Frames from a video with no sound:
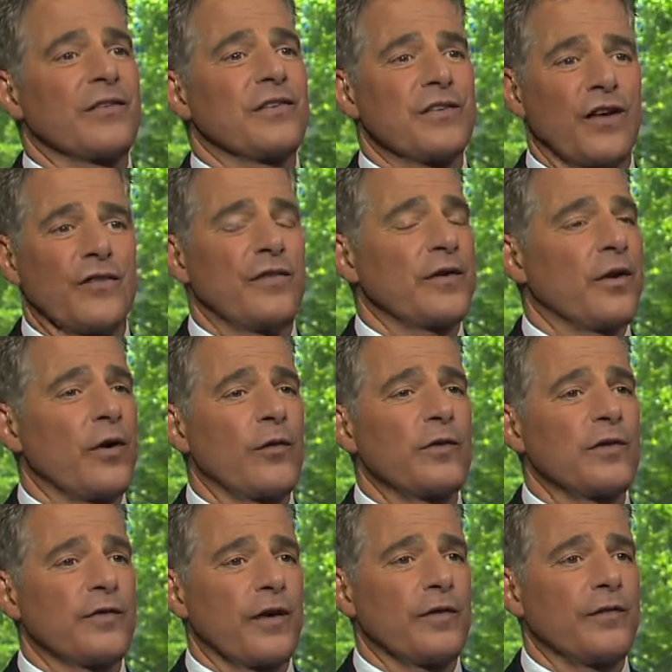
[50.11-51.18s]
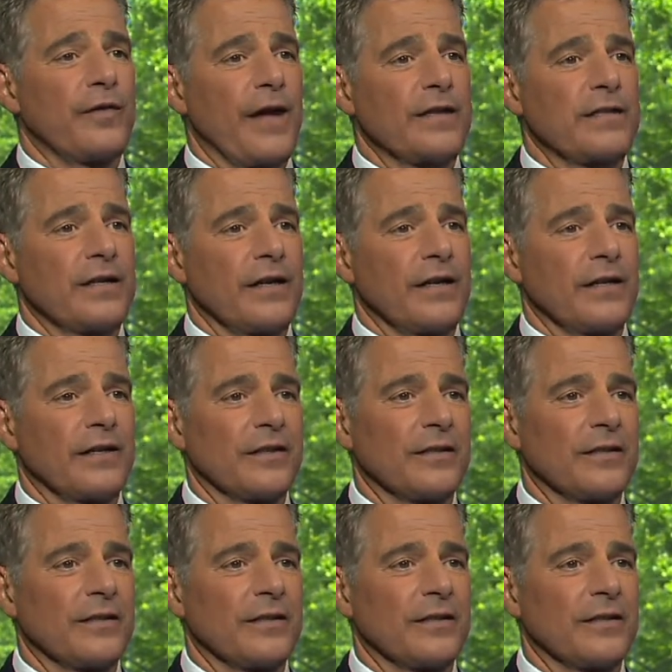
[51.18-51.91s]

of itself, I always find fascinating. Sure.